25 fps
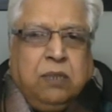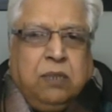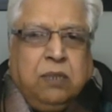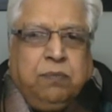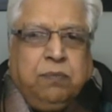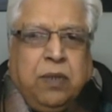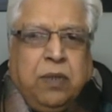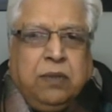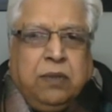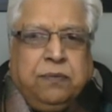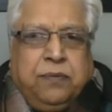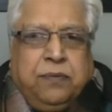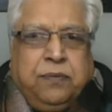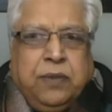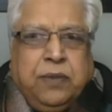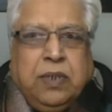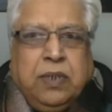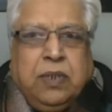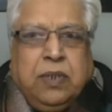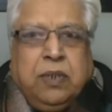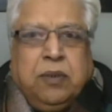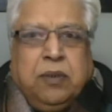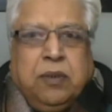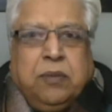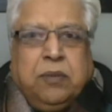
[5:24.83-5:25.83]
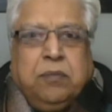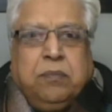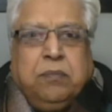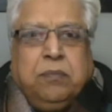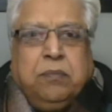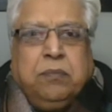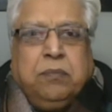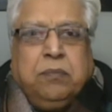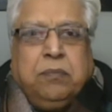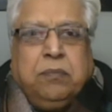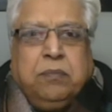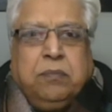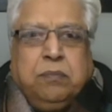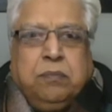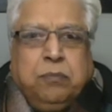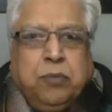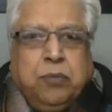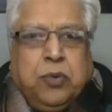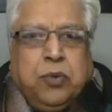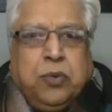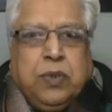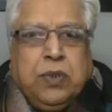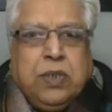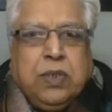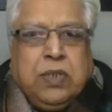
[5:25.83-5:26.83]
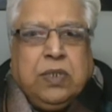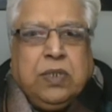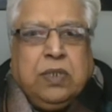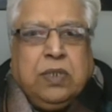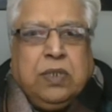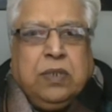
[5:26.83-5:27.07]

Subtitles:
upon feel bruised.